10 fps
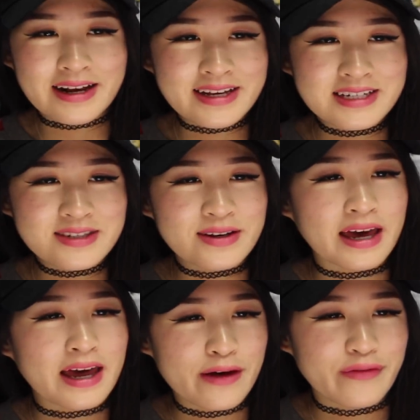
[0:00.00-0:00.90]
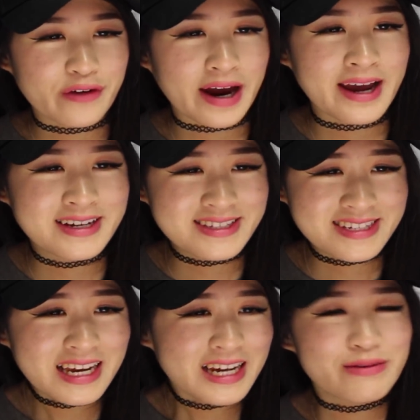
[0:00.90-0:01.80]
like kids who get F
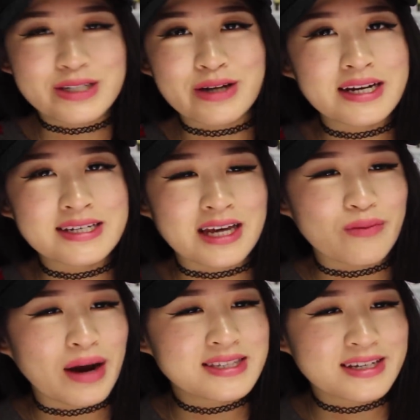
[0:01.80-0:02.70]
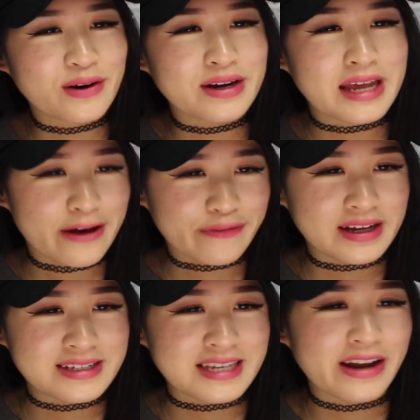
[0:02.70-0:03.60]
grades. Which one is that? Why is it called F
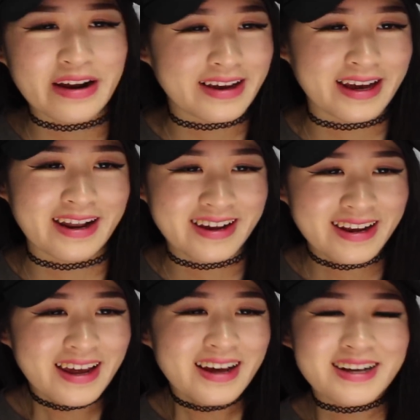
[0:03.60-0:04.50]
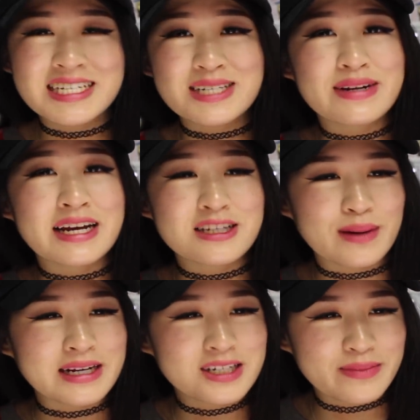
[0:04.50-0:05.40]
kids? I don't get it. Can someone
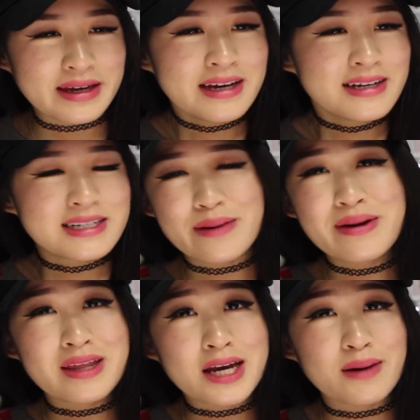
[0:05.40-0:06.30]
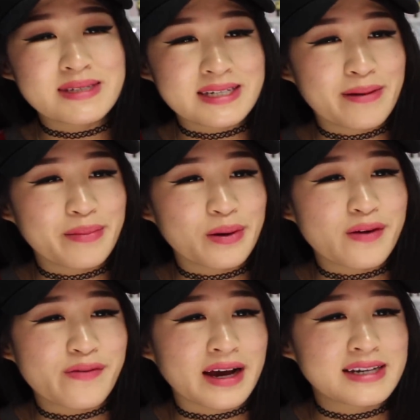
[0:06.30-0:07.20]
explain to me? Tell me in the comments down below
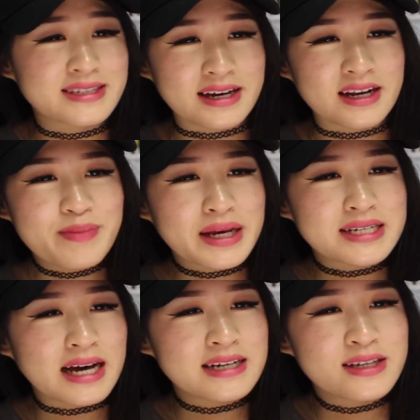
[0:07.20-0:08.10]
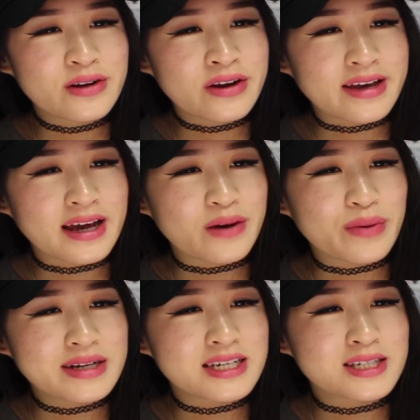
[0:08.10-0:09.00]
if you guys get it. Because I still don't get it.
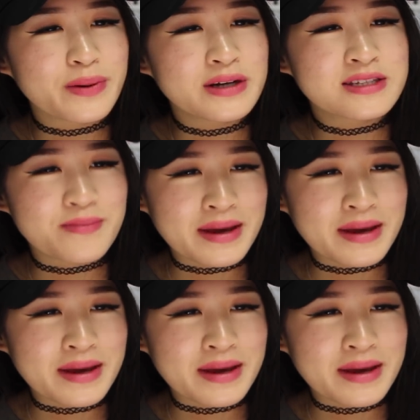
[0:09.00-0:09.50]
What is that supposed to